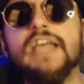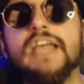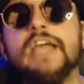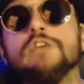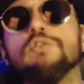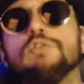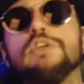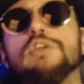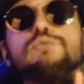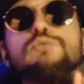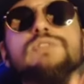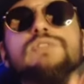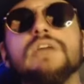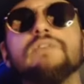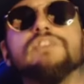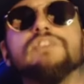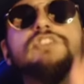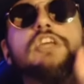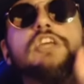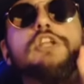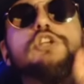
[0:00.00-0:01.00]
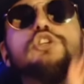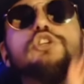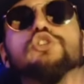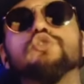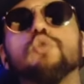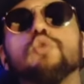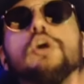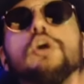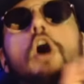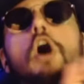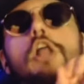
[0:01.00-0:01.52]
angry and you devastate and
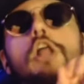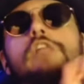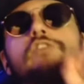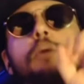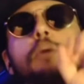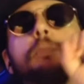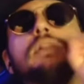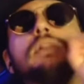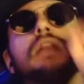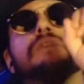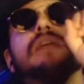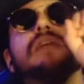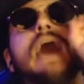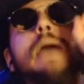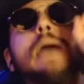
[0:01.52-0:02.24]
destroy all of our beloved